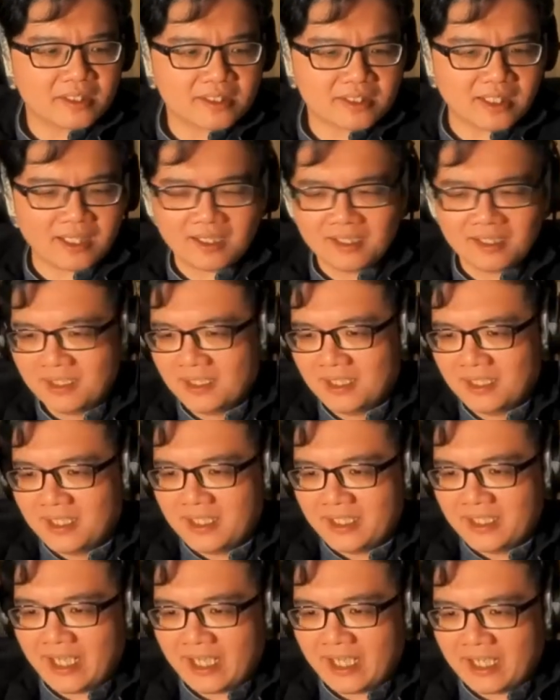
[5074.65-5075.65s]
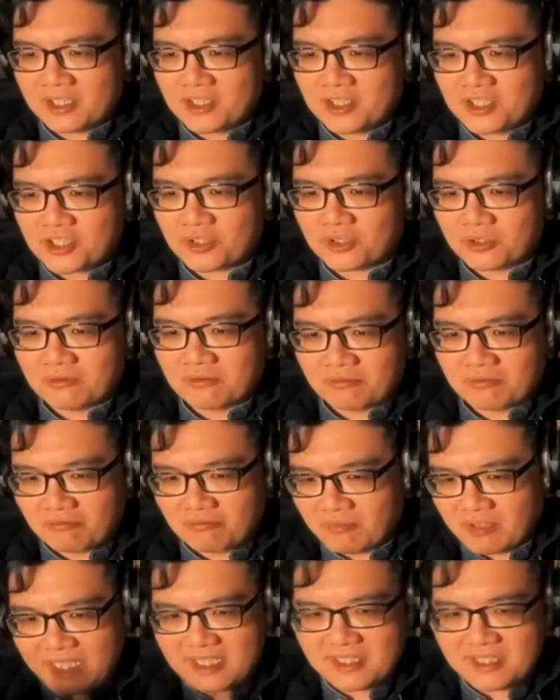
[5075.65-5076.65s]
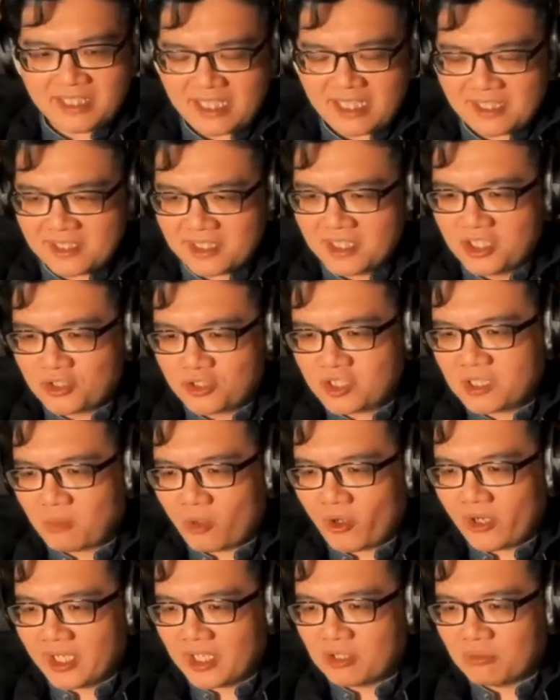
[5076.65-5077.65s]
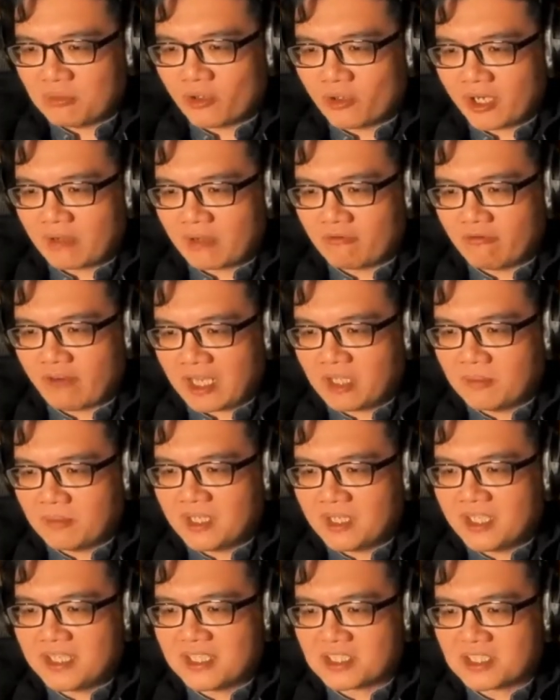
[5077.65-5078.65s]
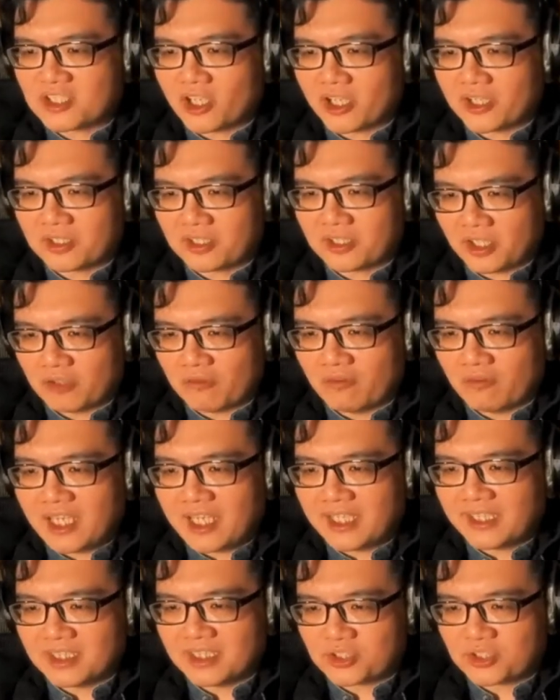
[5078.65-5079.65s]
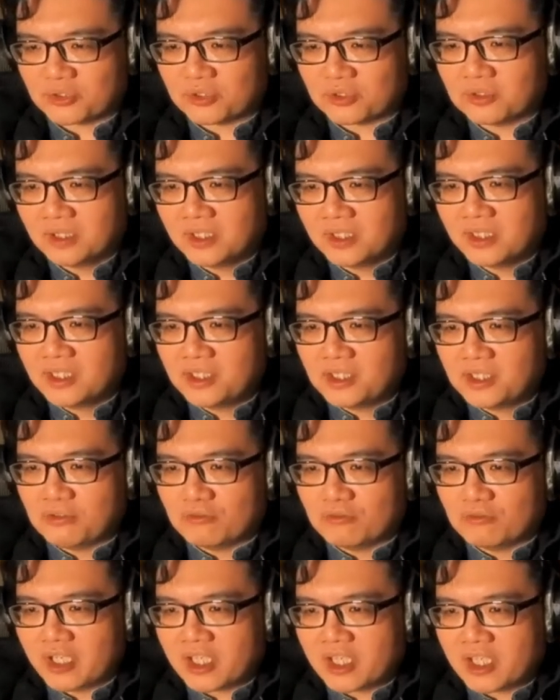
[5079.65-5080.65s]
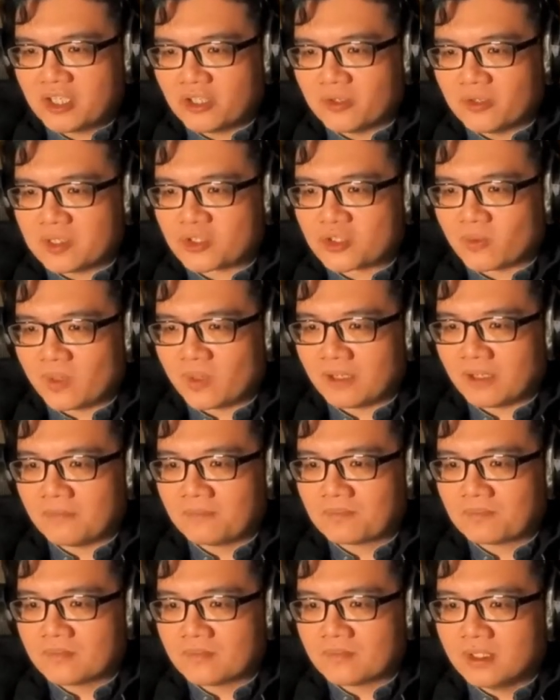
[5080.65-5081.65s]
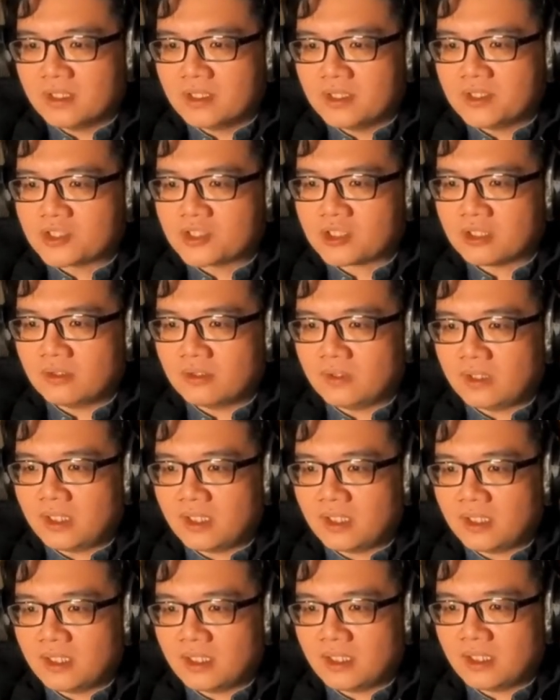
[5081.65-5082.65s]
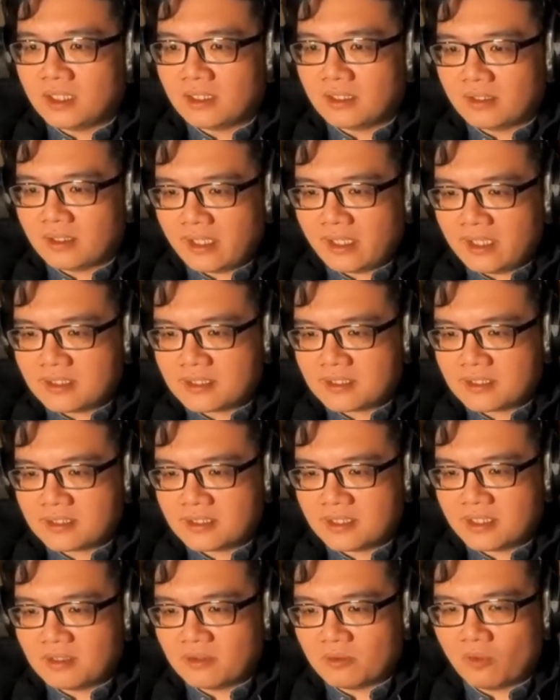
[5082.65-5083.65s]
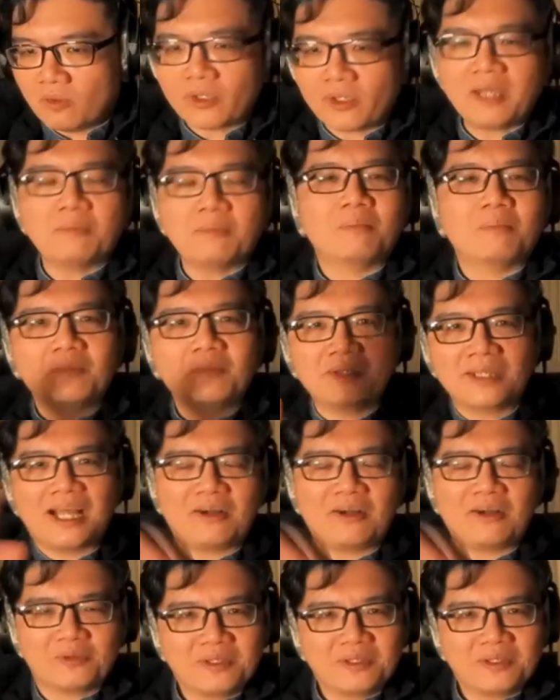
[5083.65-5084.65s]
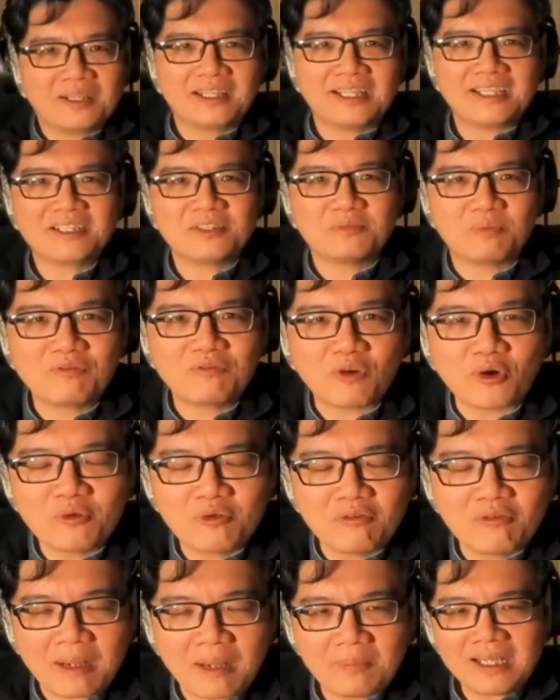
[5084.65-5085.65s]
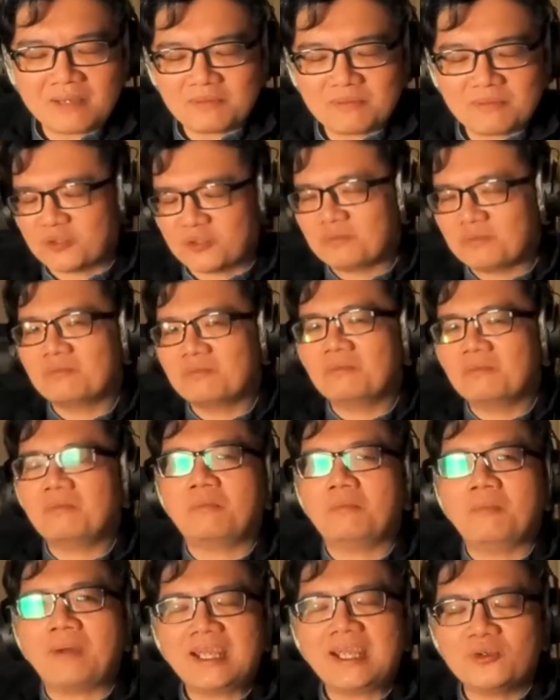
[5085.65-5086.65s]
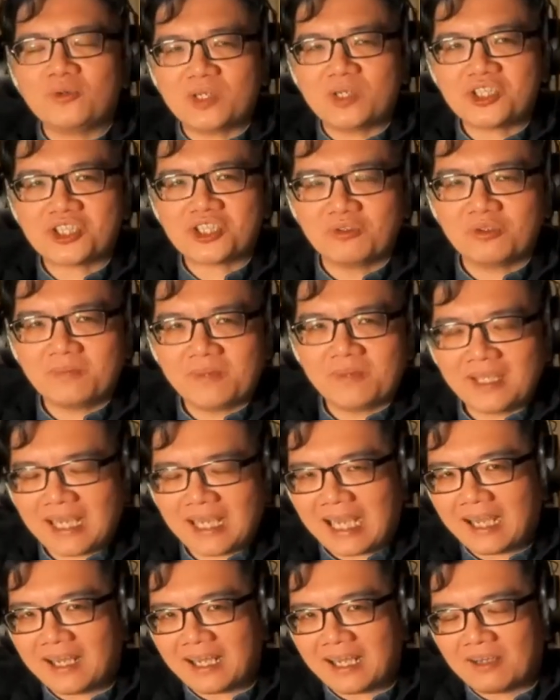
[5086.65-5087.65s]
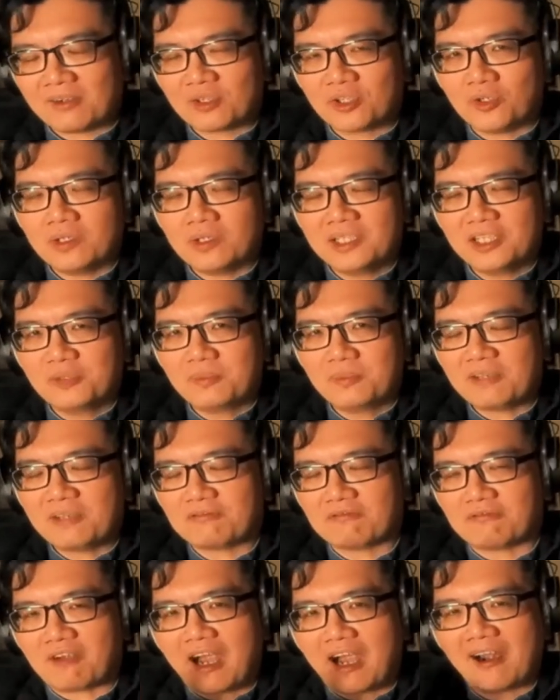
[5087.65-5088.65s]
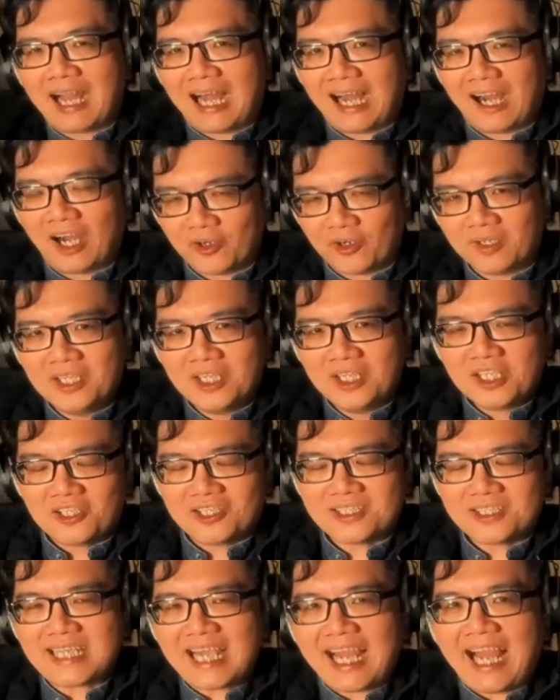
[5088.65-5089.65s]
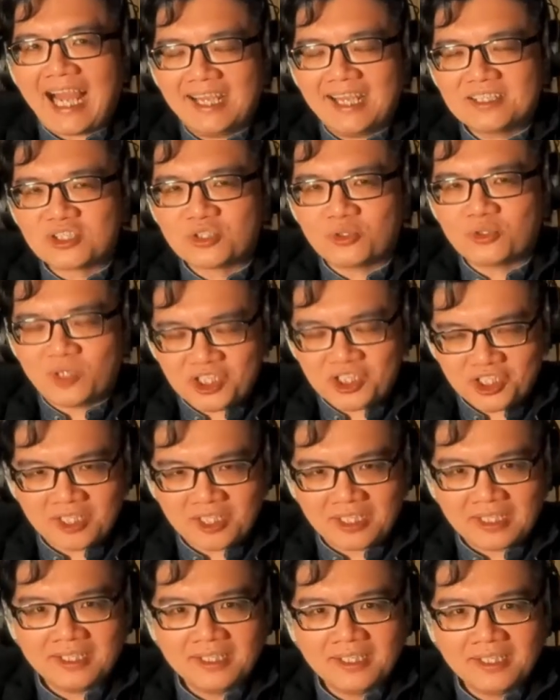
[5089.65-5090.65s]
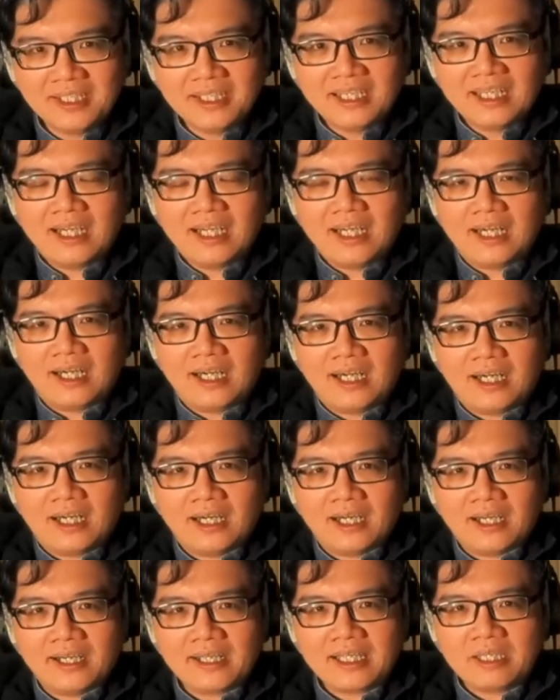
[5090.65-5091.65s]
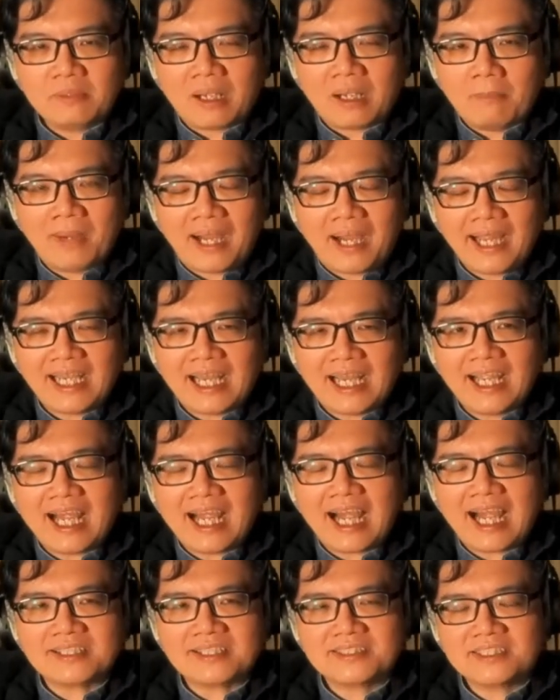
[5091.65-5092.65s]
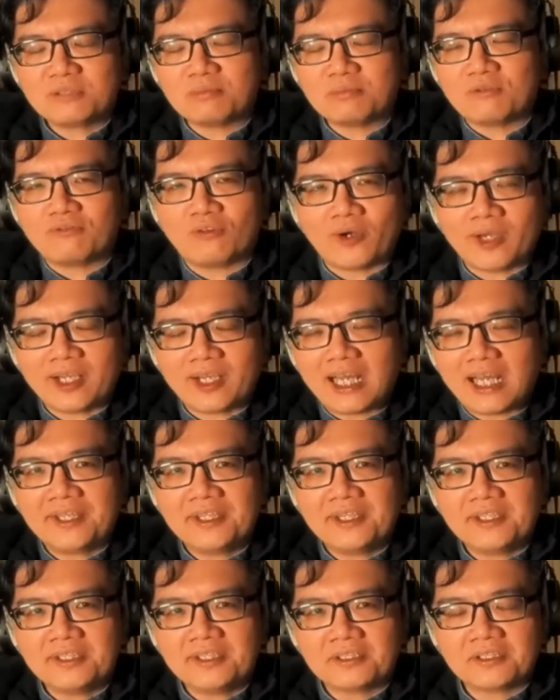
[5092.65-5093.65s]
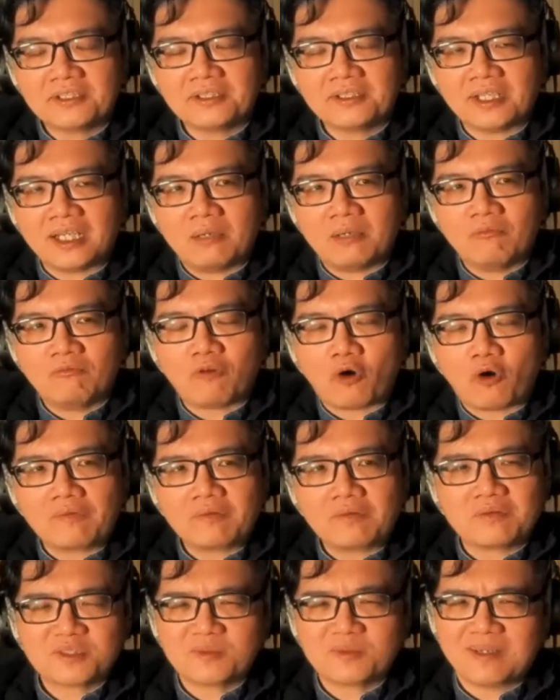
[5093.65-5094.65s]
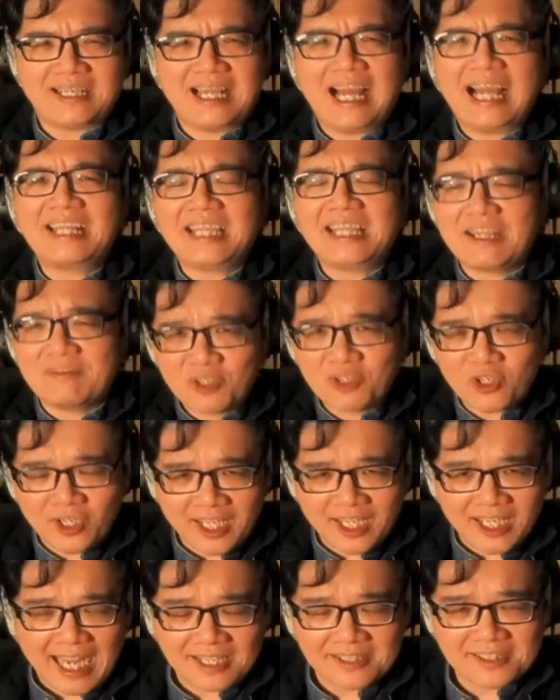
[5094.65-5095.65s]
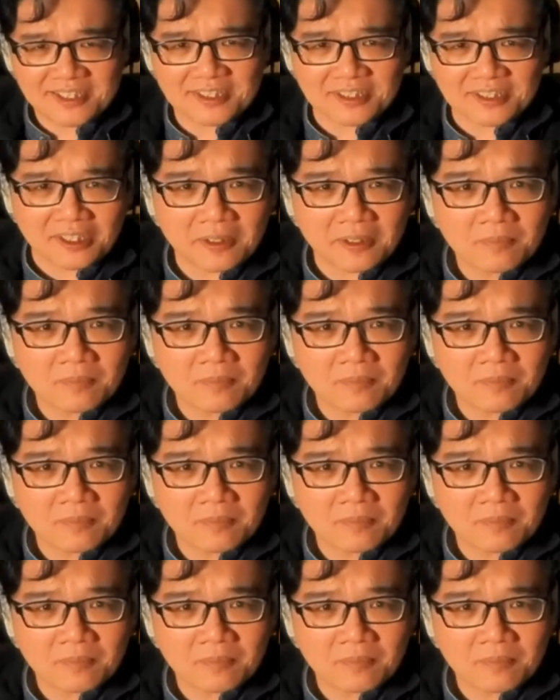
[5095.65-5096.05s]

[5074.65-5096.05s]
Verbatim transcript: La yeah so that's that's an interesting point that you brought up vitamin d has got got related to to vertigo as well so uh let's see okay now that's before we wrap it up so my question will be I, will go a little bit far out because i had this question uh, in my mind i asked this before in other um, forums but i never got an answer